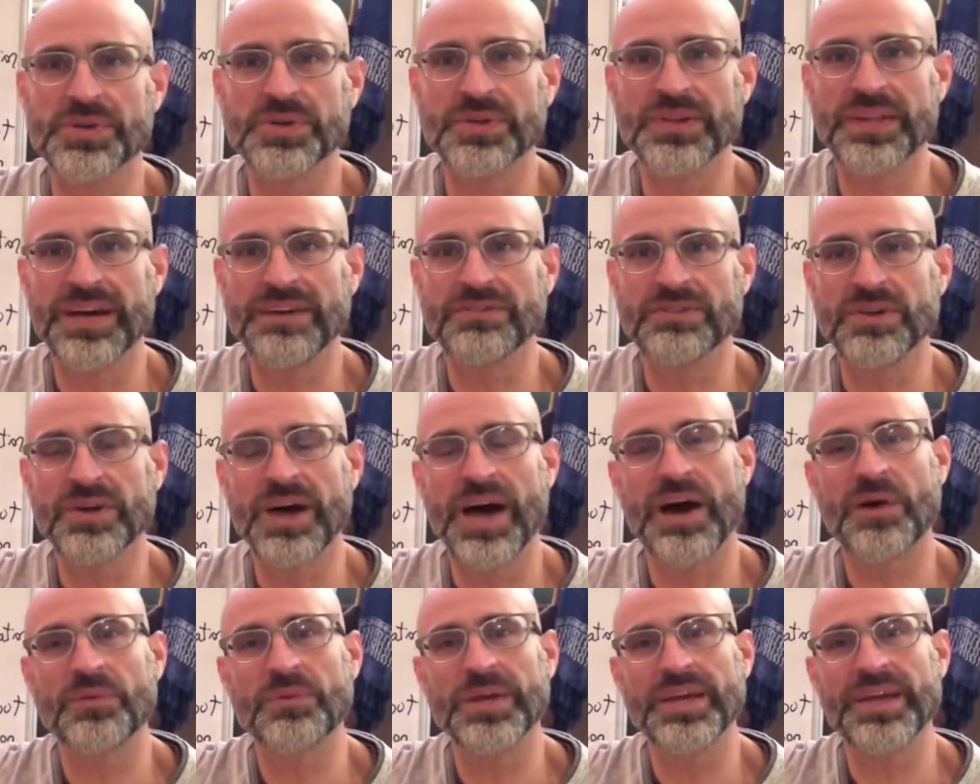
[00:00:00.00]
level
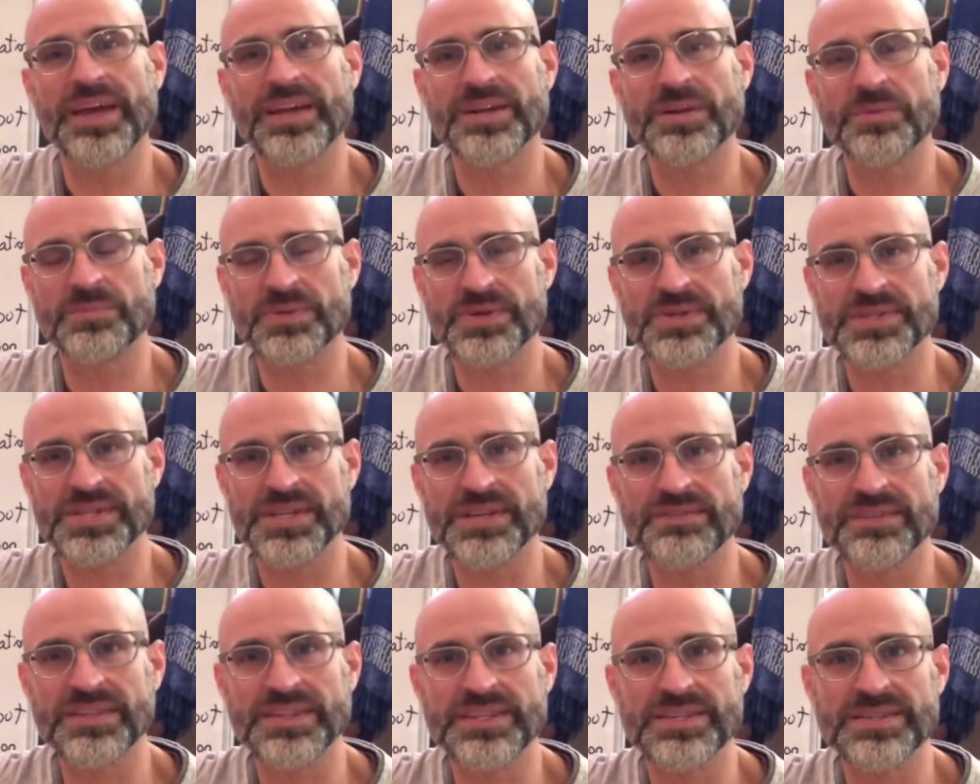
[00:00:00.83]
how we end up
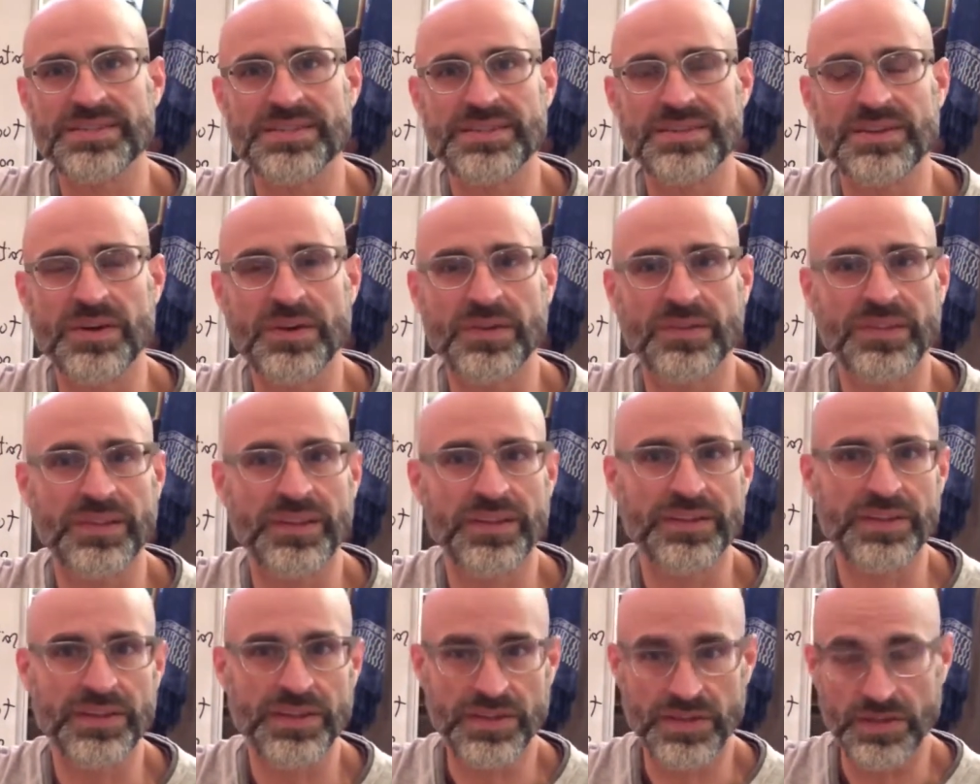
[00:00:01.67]
perceiving this in our
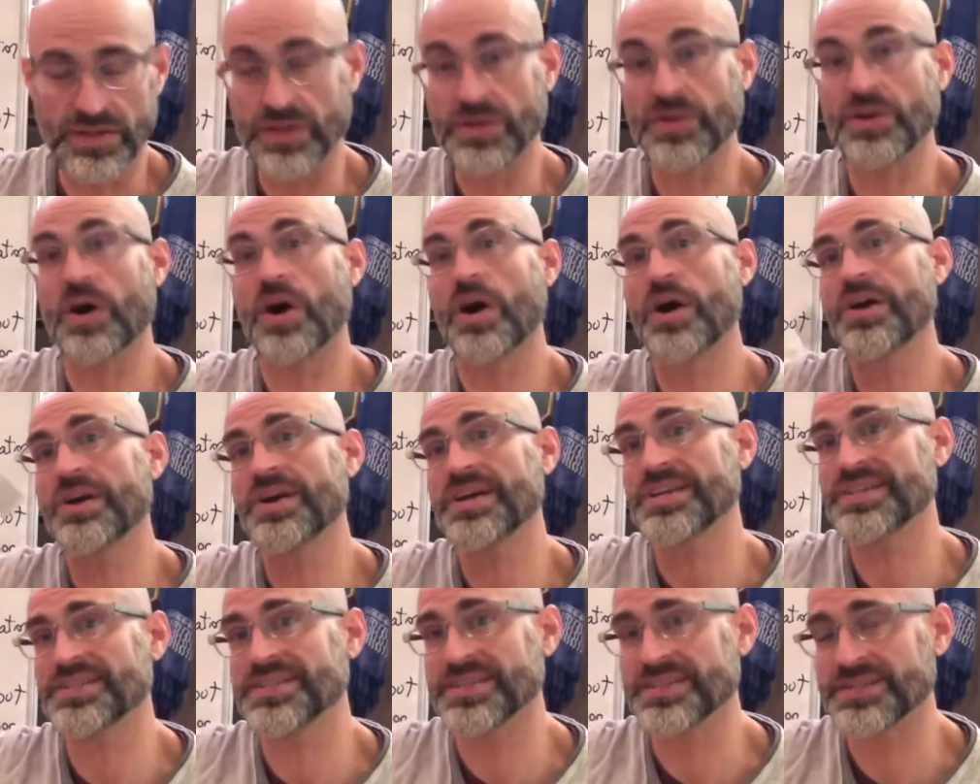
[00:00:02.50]
in our
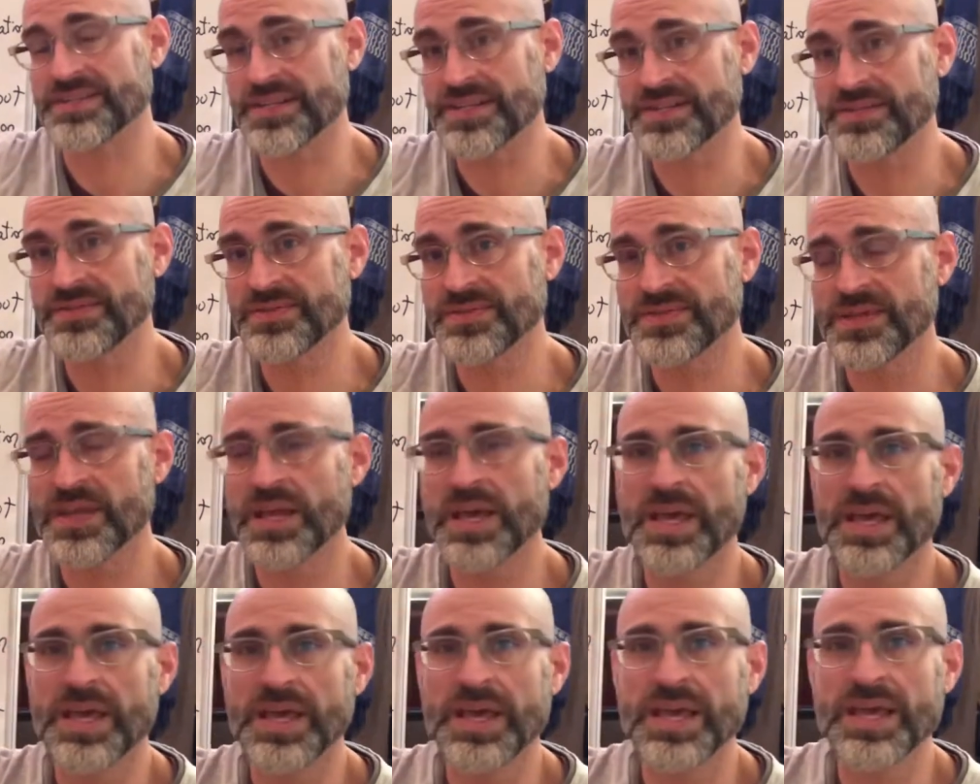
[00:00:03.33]
existence
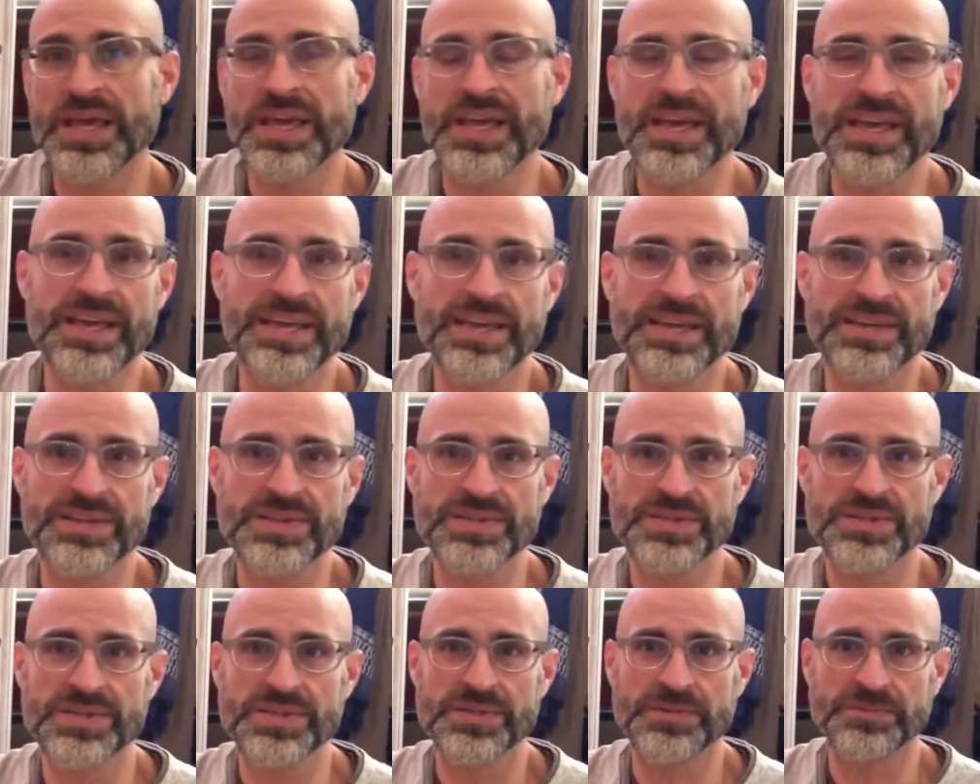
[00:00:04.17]

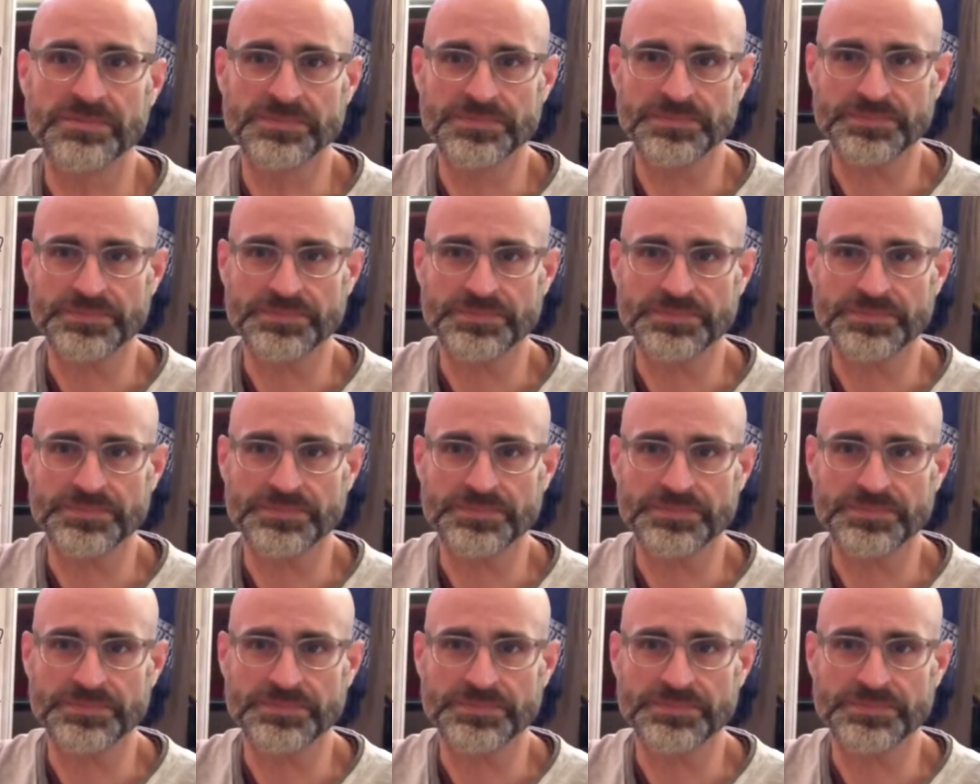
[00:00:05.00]
is